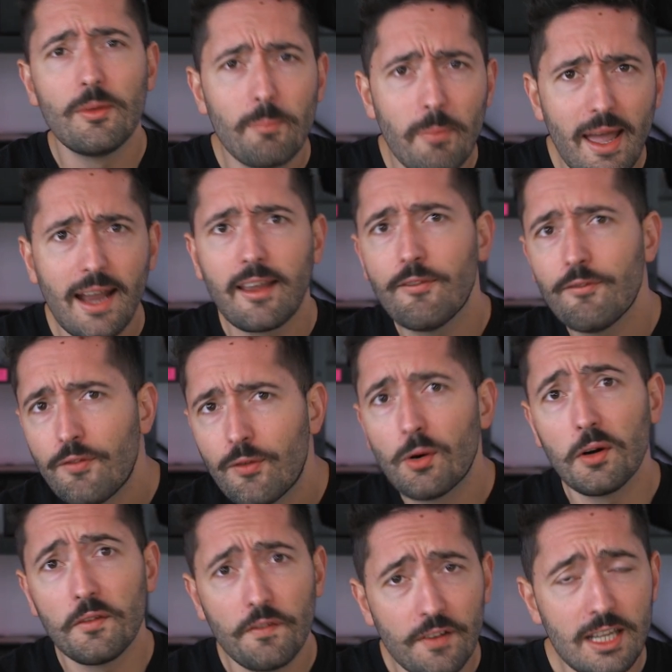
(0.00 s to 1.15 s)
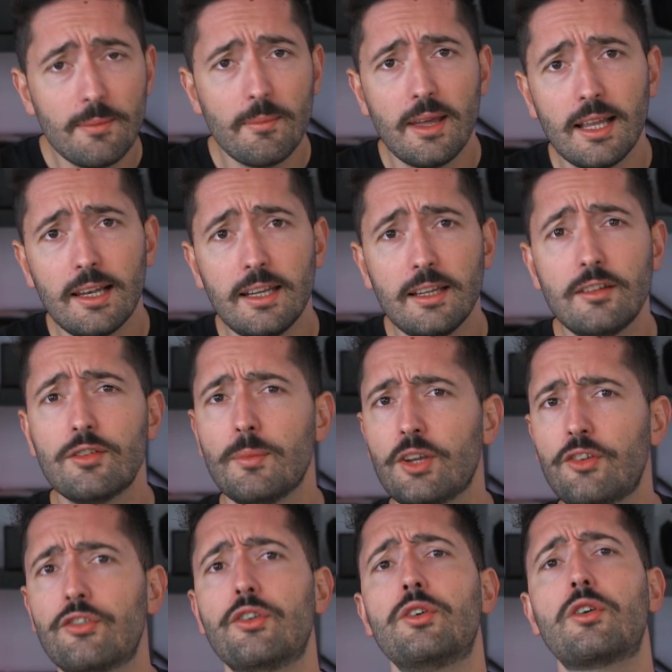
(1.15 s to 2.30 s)
of back and forth emailing to make
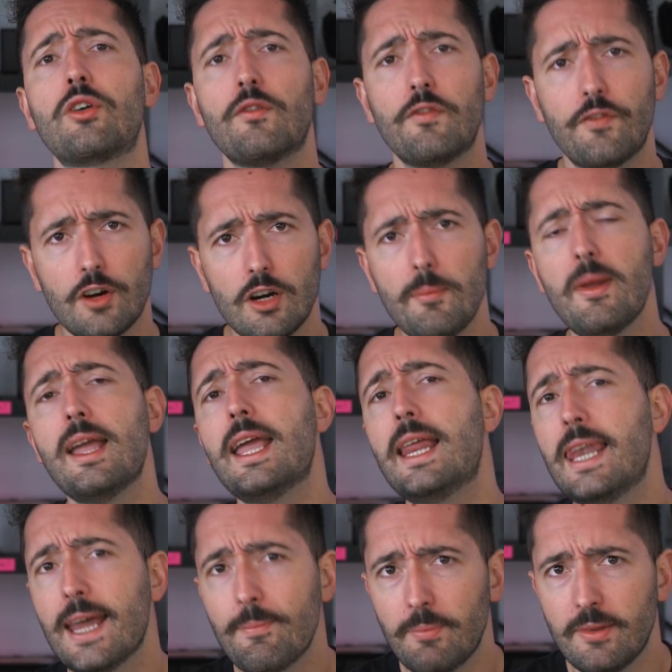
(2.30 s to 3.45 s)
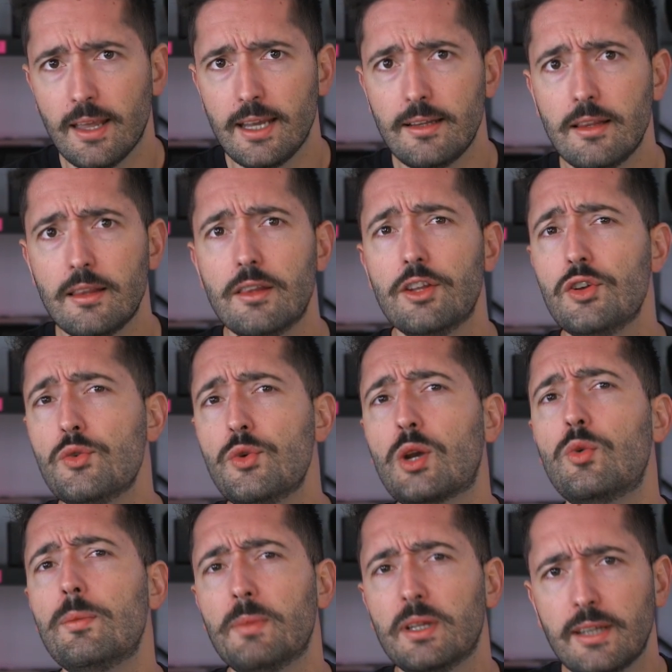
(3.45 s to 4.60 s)
sure you confirm and update the new
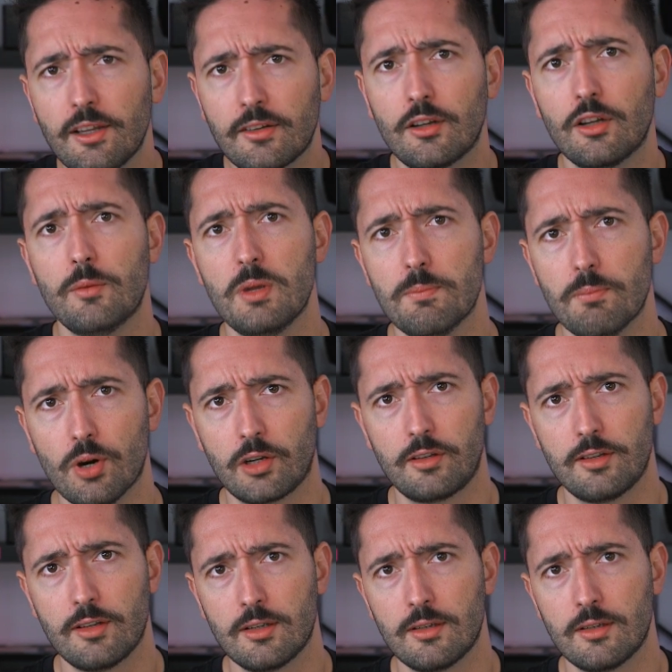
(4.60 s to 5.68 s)
equipment that's going to be booked.